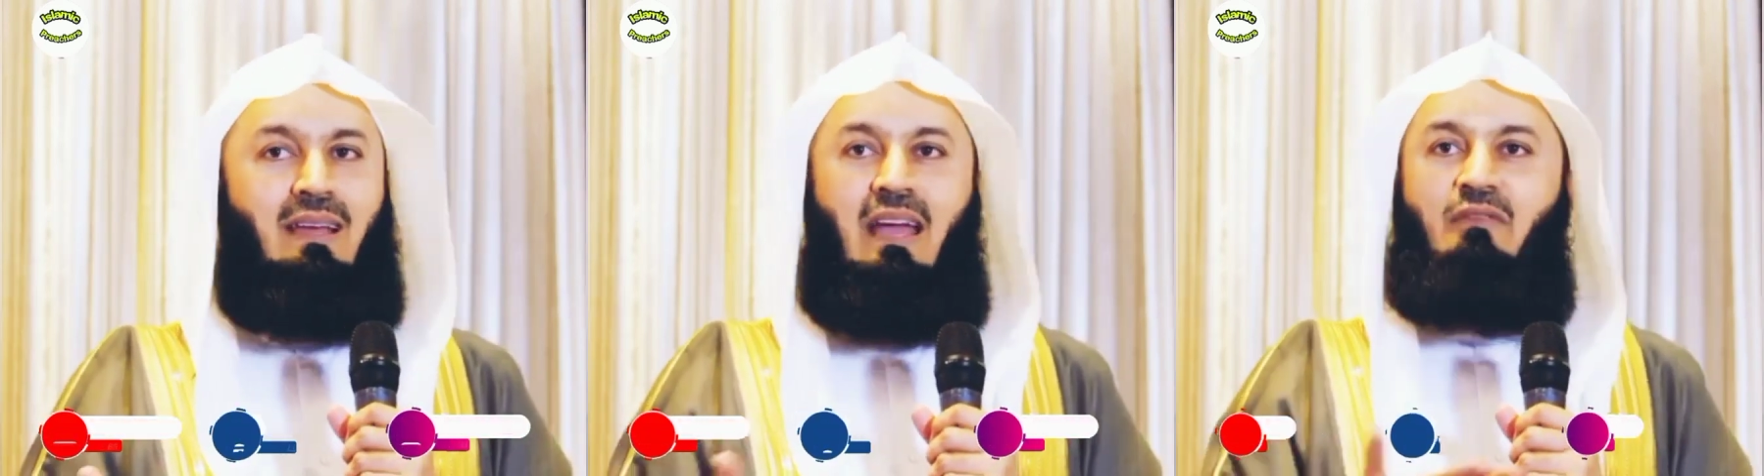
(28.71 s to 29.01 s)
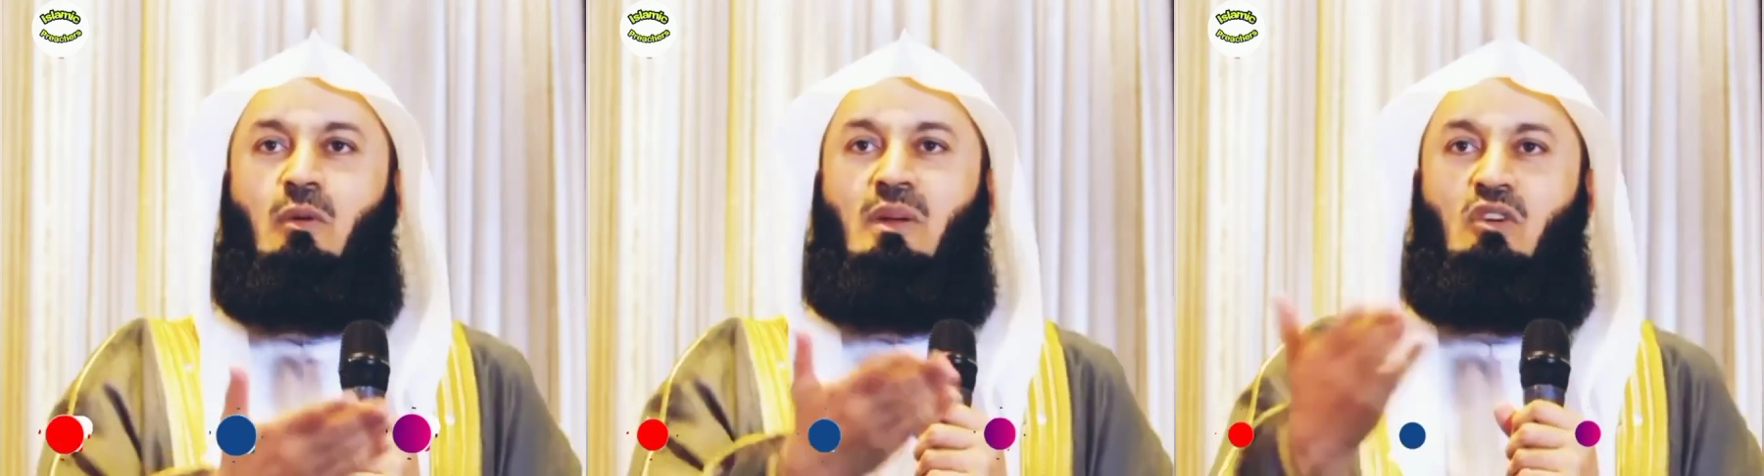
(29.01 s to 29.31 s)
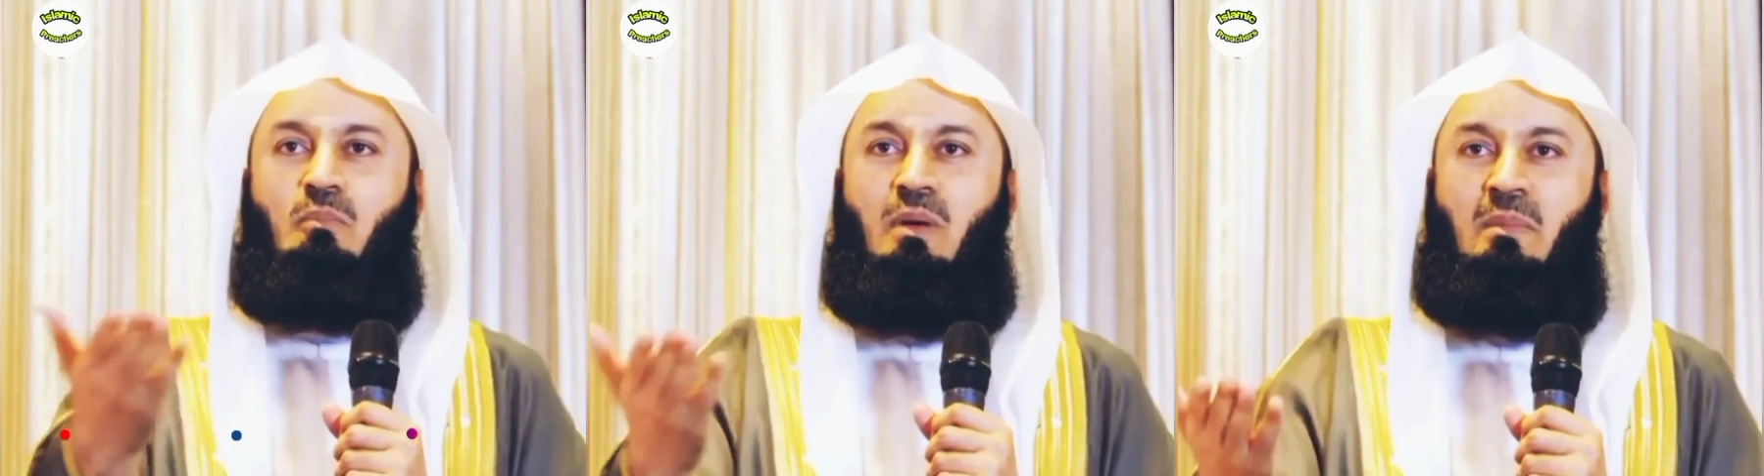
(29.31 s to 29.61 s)
Everyone's
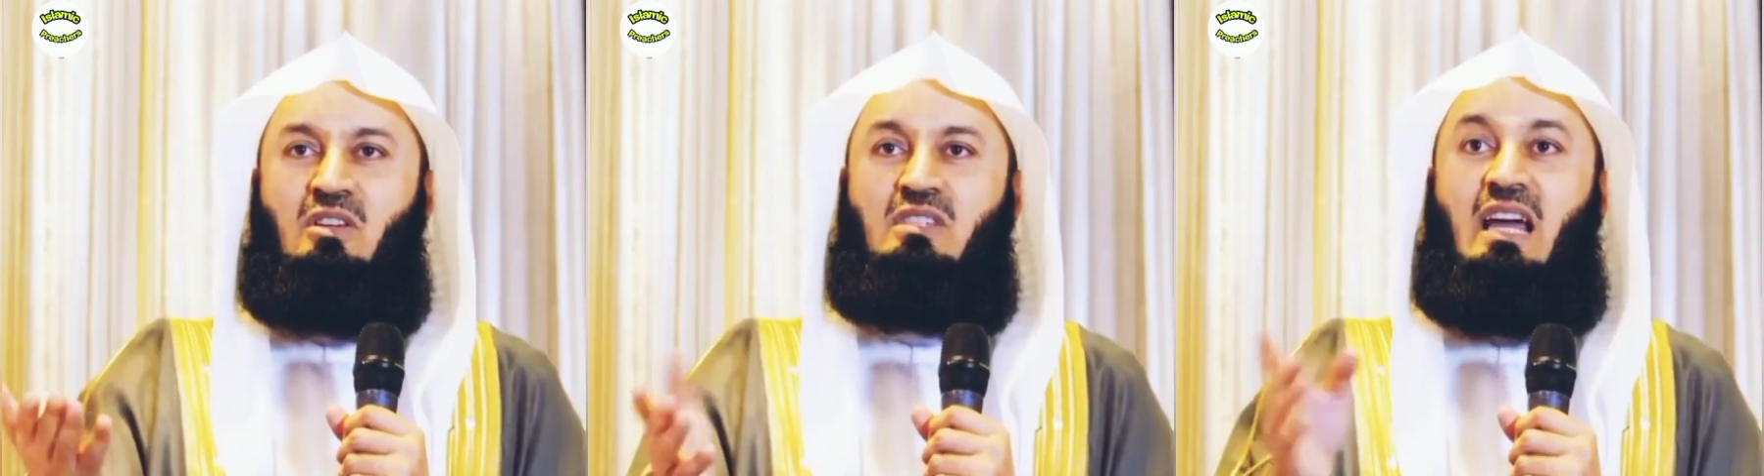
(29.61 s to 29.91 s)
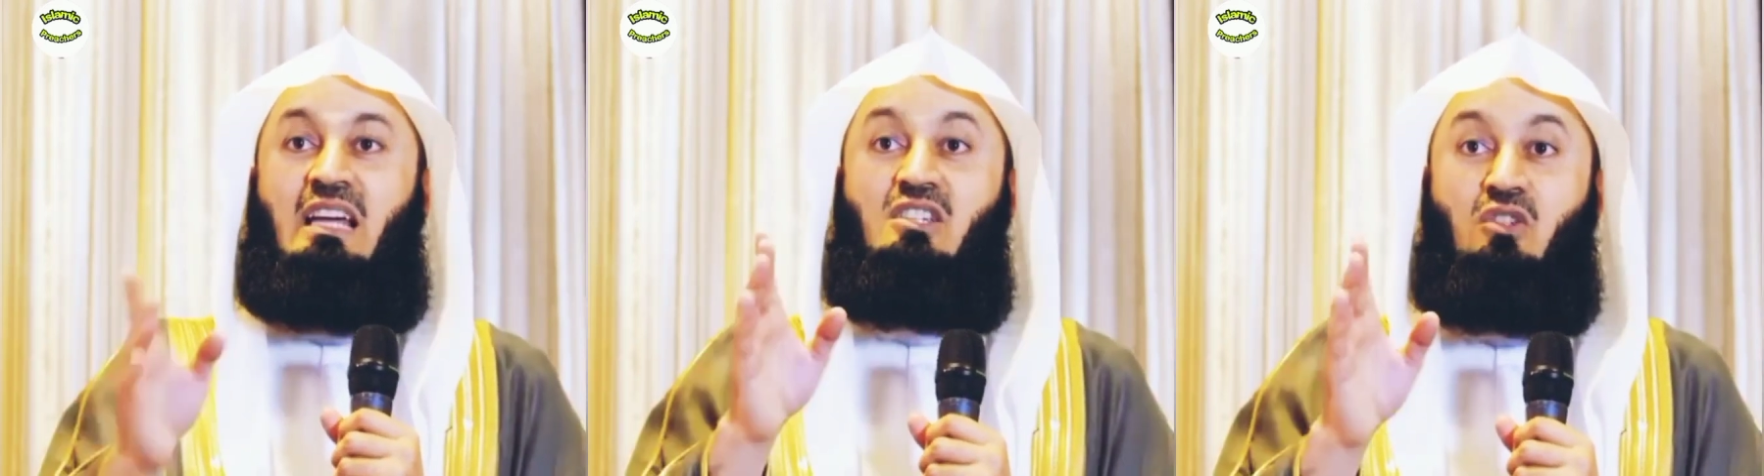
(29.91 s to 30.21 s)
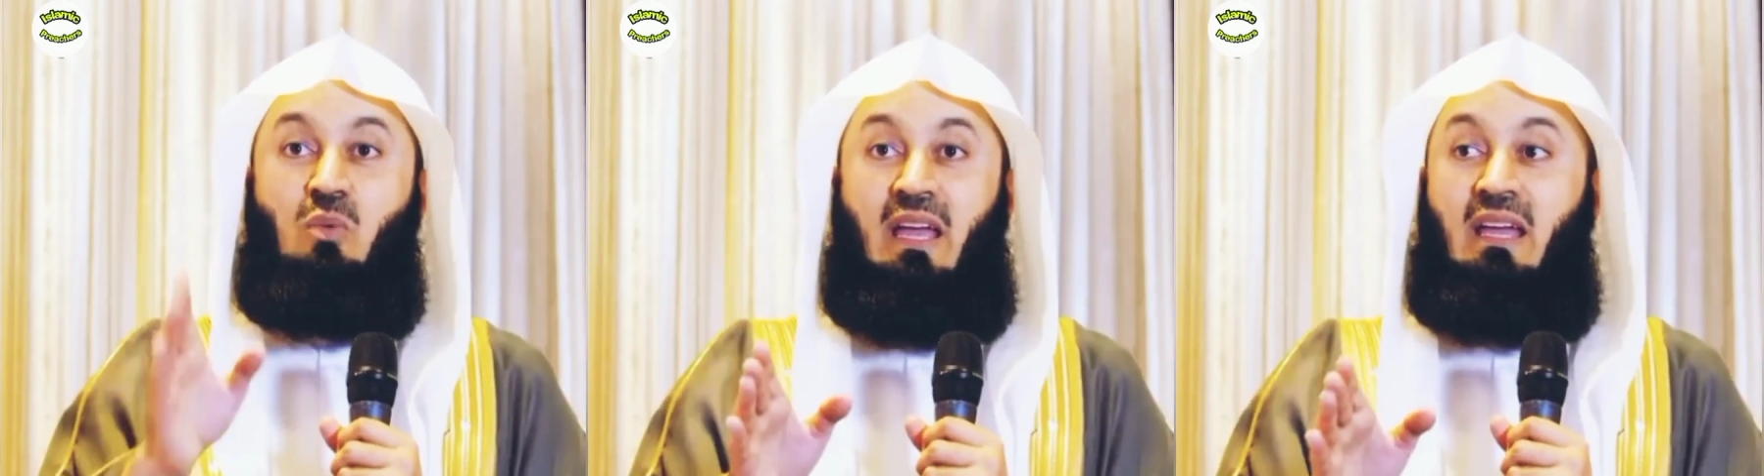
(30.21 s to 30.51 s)
got blemishes. I
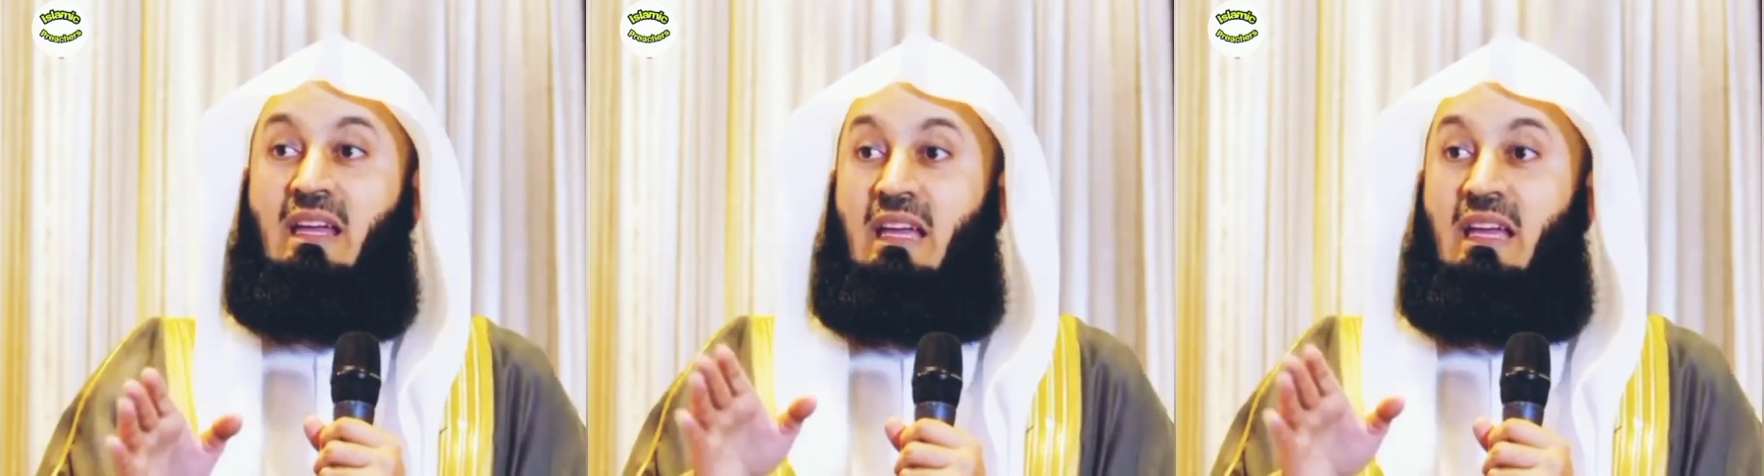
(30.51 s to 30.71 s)
swear,